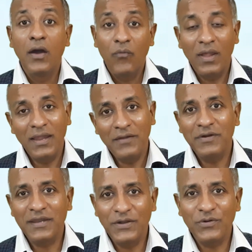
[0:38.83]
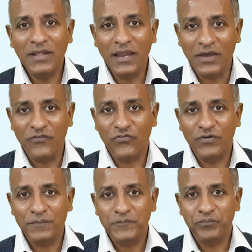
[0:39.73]
Well, in our day-to-day life,
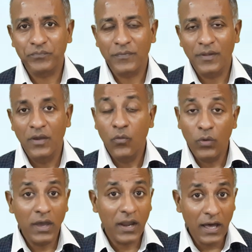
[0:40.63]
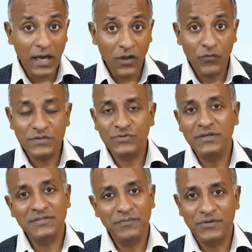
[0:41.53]
we are always
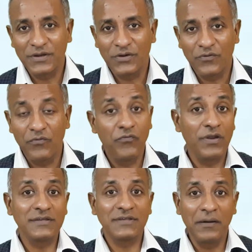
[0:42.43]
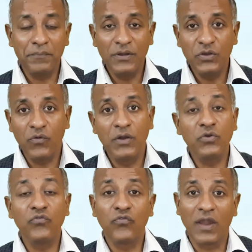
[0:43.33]
doing some trade-off. For example, you want
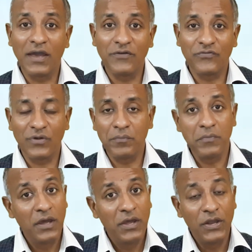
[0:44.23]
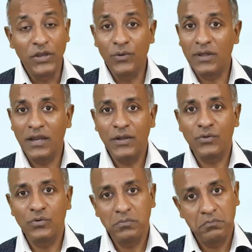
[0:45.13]
to fly from New Delhi
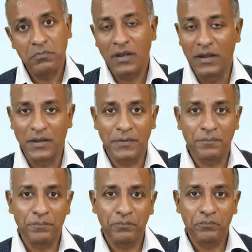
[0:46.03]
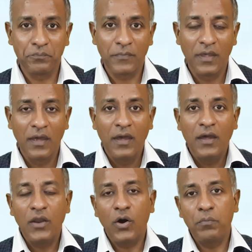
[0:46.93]
to London.
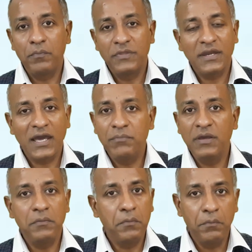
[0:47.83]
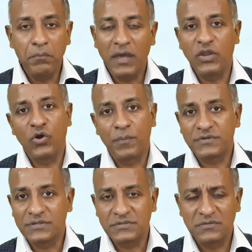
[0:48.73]
Now, there can be many
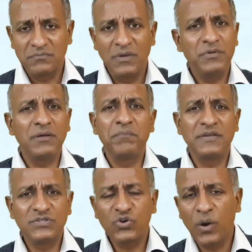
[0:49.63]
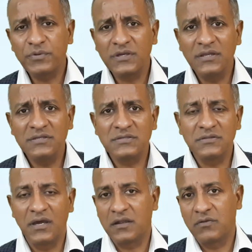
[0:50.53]
options. Maybe the basic option is
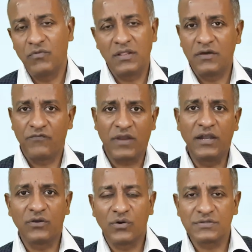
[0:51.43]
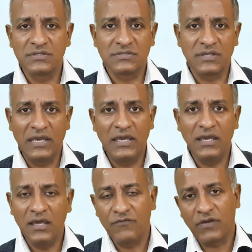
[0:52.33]
that, well, the flight cost is
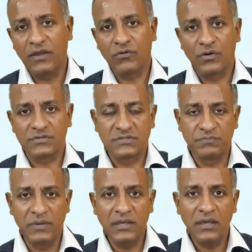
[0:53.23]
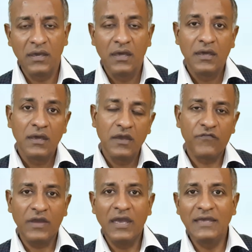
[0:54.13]
A and flight cost is B. If
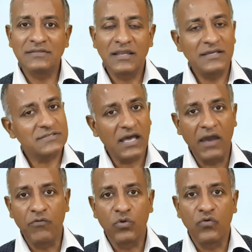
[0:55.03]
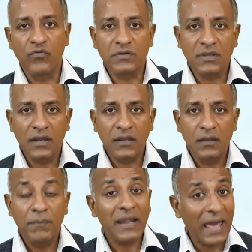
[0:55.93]
A is less, I will go for that.
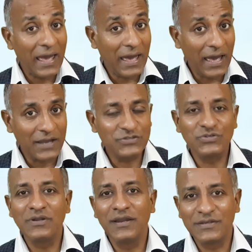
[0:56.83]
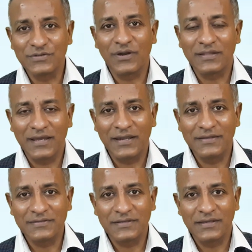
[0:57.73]
But actually, it is not that
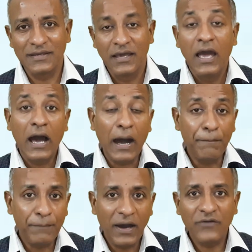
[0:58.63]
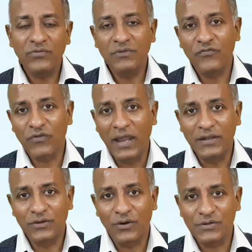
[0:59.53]
easy. Apart from the flight
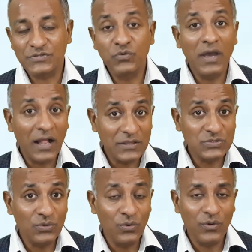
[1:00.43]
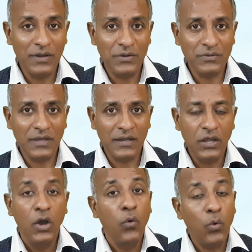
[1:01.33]
cost, we also look into that,
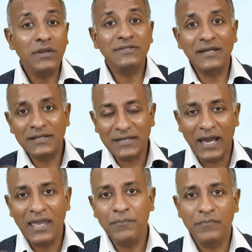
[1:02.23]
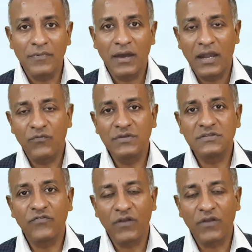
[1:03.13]
what is the time at which the